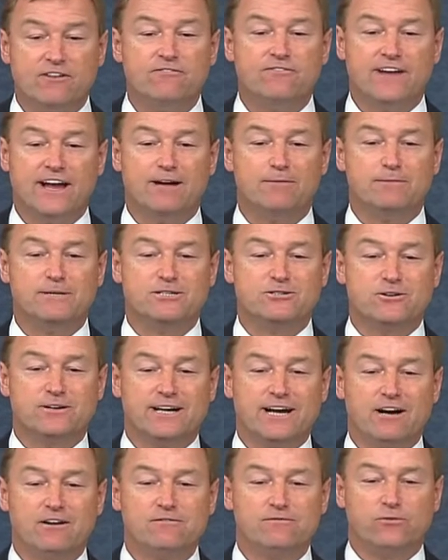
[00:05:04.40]
families are
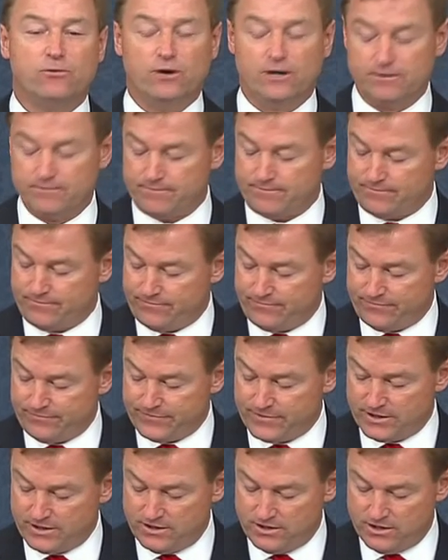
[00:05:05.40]
cared for,
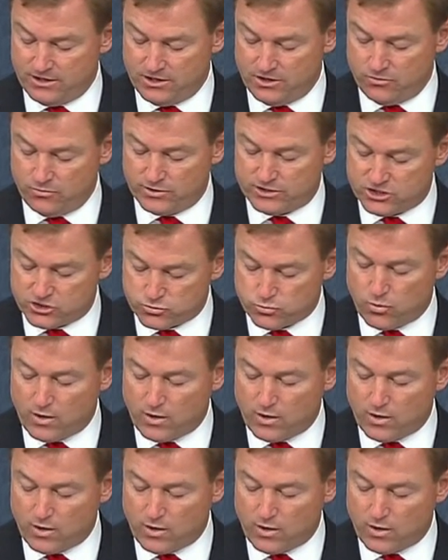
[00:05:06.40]
which is